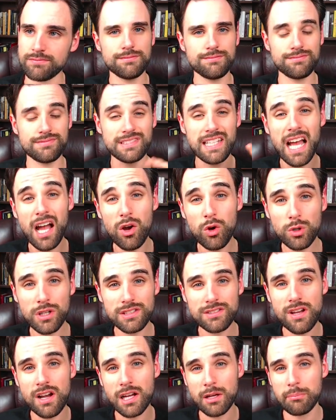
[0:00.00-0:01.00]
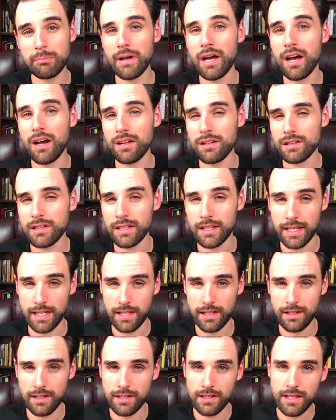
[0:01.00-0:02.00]
Now I want to talk about
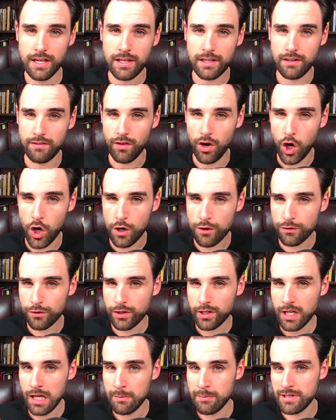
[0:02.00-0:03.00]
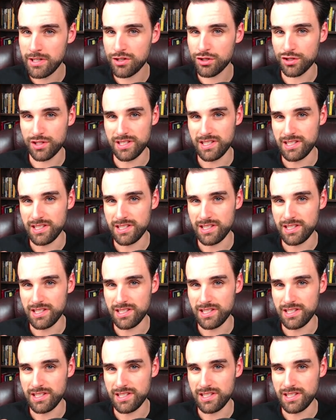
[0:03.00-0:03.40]
like kind of overcoming your